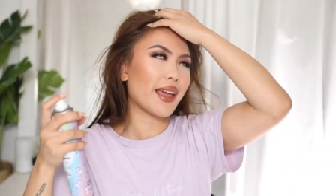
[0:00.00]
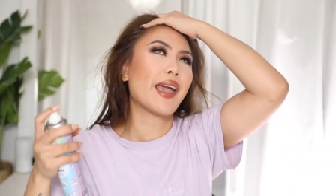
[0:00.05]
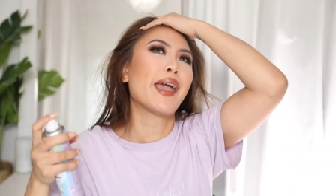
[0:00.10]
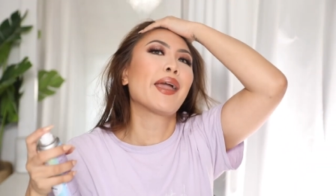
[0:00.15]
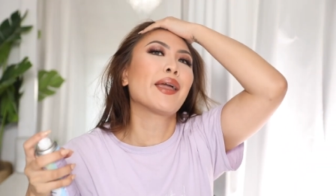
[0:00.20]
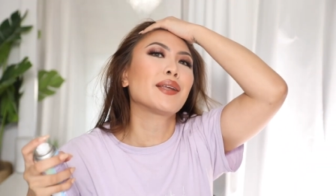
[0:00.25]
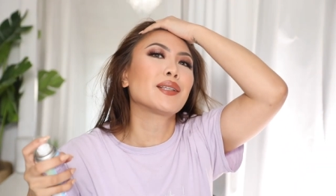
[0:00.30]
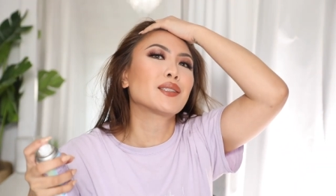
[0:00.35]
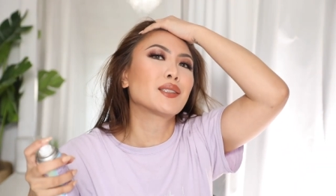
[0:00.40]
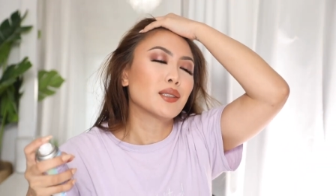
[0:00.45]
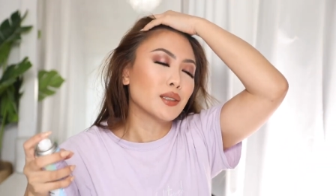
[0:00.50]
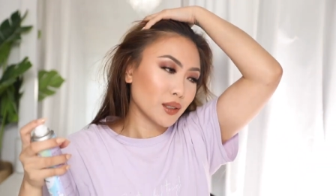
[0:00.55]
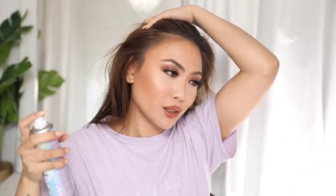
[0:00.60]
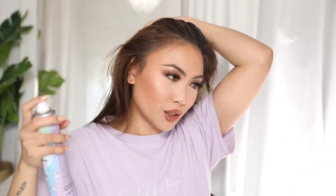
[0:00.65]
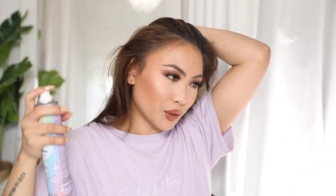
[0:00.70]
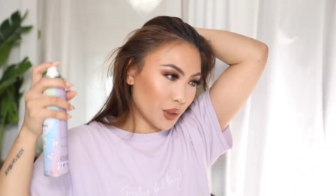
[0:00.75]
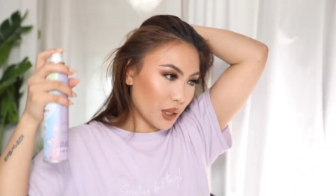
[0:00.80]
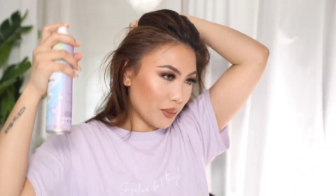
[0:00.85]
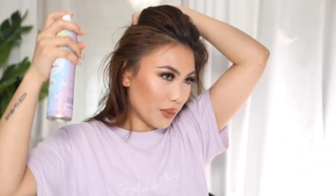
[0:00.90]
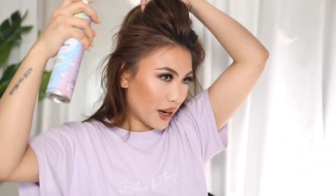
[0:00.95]
hate
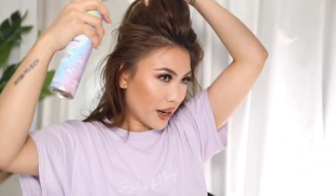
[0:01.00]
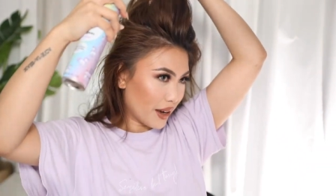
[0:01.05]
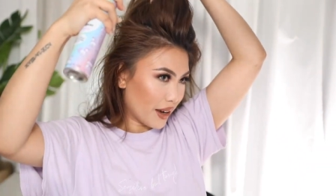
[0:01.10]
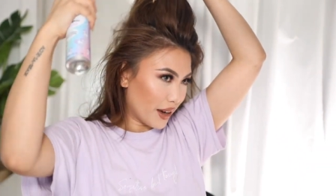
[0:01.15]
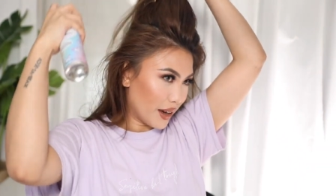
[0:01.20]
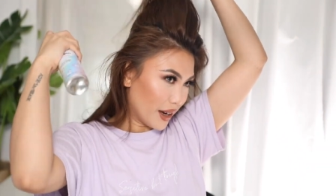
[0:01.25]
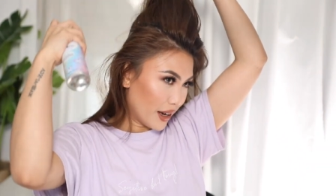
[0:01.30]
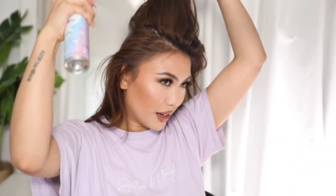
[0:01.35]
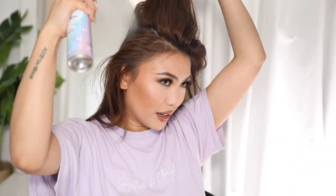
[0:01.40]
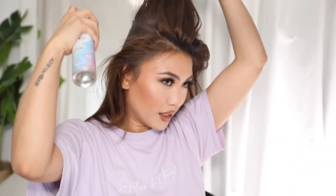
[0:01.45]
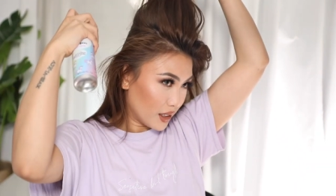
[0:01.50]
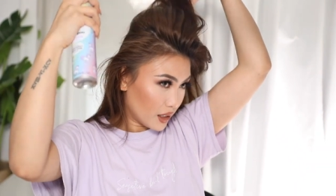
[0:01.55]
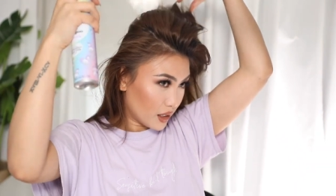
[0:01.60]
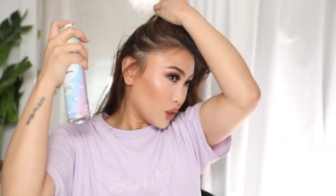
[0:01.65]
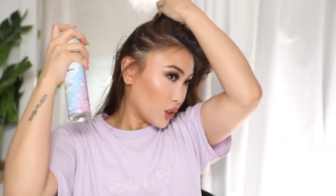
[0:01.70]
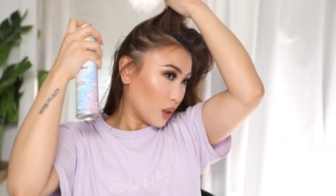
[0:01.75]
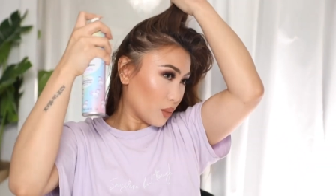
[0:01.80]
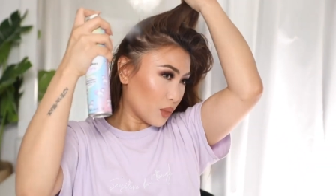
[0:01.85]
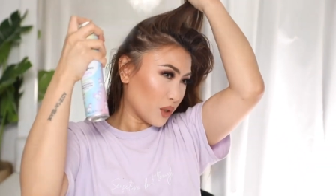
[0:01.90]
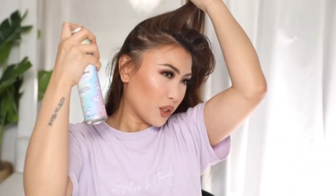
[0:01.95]
doing my hair,
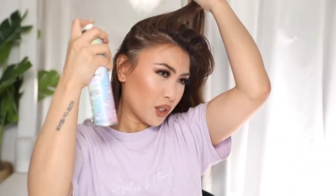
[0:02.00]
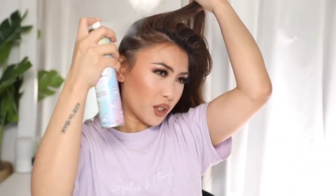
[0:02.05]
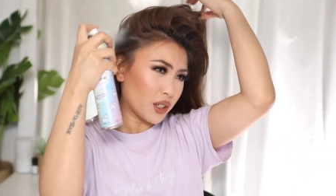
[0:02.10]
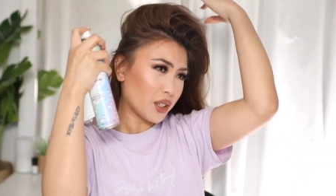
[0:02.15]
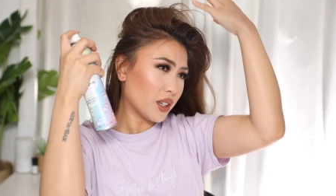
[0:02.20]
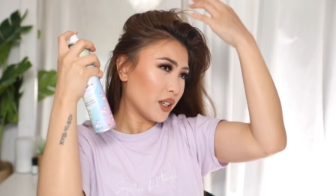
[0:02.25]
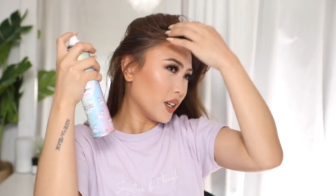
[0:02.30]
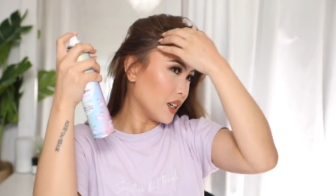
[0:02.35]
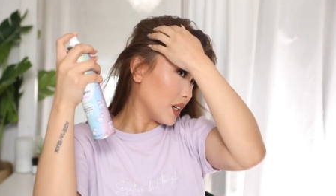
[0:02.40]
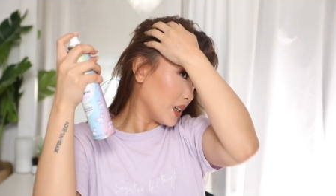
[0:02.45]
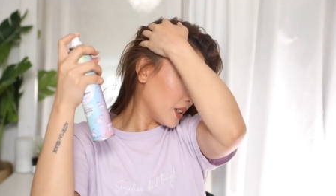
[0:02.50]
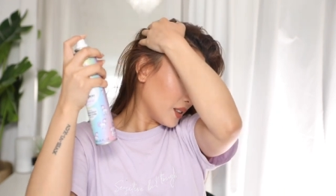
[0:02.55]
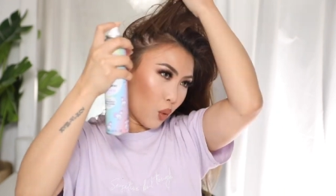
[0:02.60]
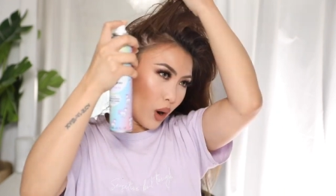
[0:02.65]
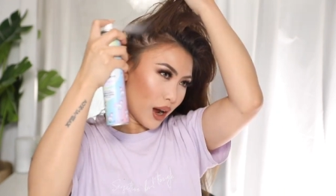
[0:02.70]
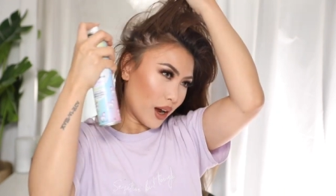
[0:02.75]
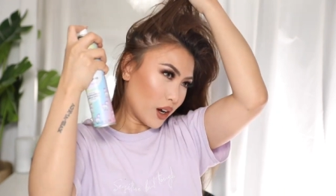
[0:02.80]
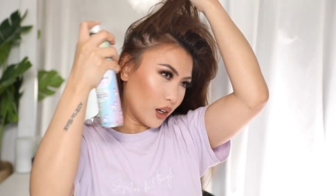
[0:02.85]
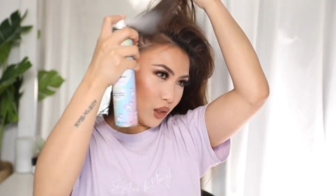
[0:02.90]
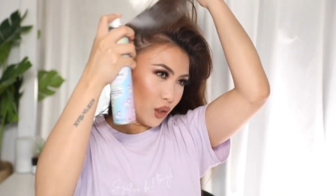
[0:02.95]
so I'm just gonna
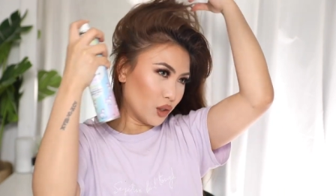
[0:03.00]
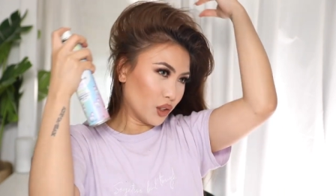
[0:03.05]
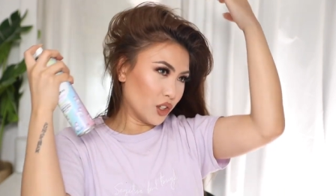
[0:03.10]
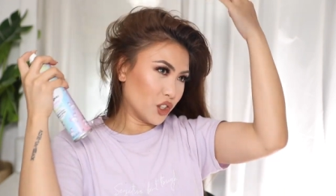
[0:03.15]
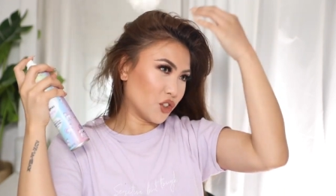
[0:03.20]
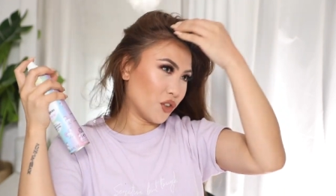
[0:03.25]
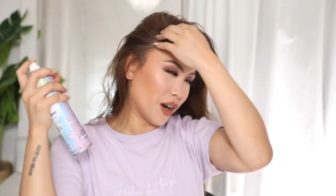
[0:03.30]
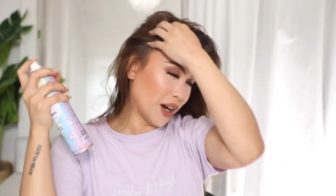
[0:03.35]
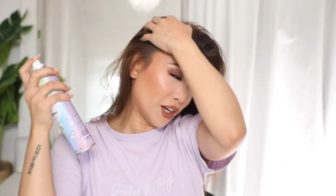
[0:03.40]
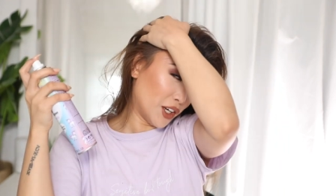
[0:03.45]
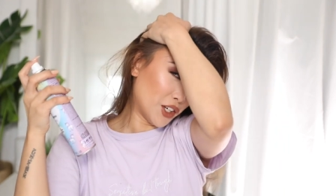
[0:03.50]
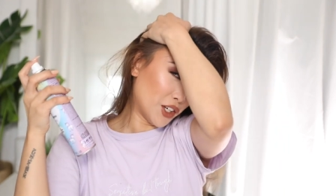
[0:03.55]
whack a load of dry